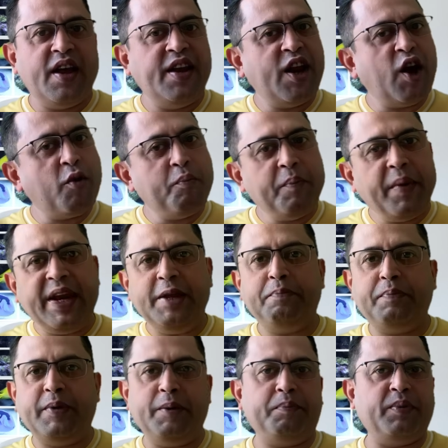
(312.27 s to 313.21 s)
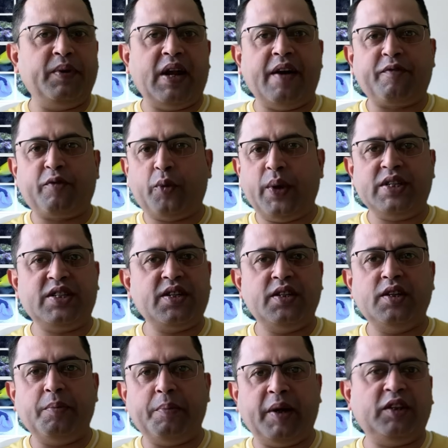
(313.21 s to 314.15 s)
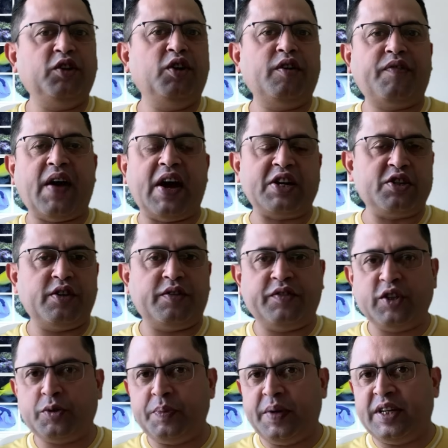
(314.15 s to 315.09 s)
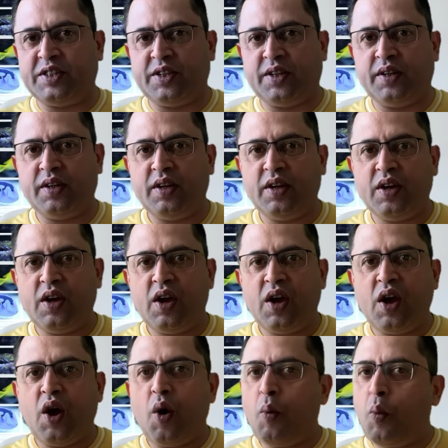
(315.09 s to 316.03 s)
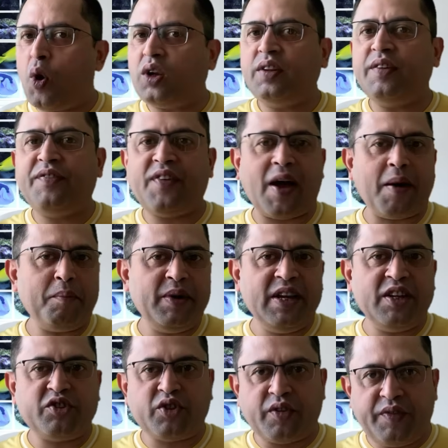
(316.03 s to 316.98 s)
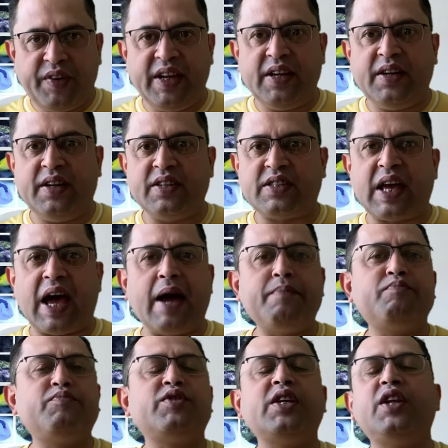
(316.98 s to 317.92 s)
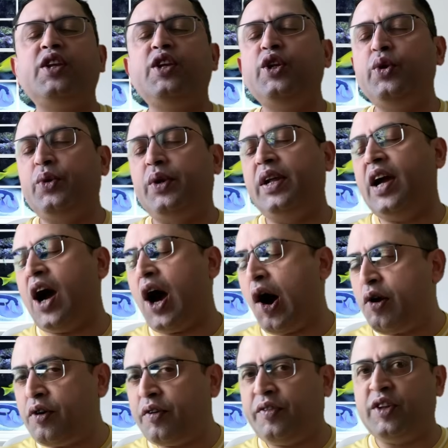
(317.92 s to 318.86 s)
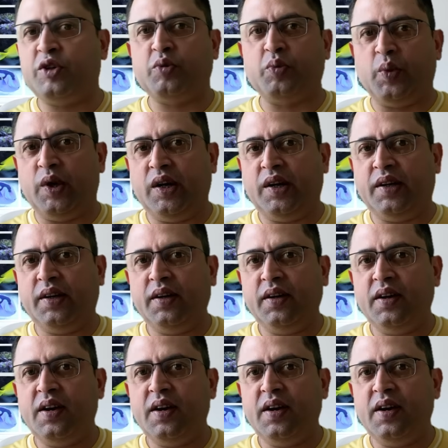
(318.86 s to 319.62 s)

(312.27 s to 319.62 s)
Now many people have questioned the method of action of this medicine. What the family has revealed is absolutely out of this world.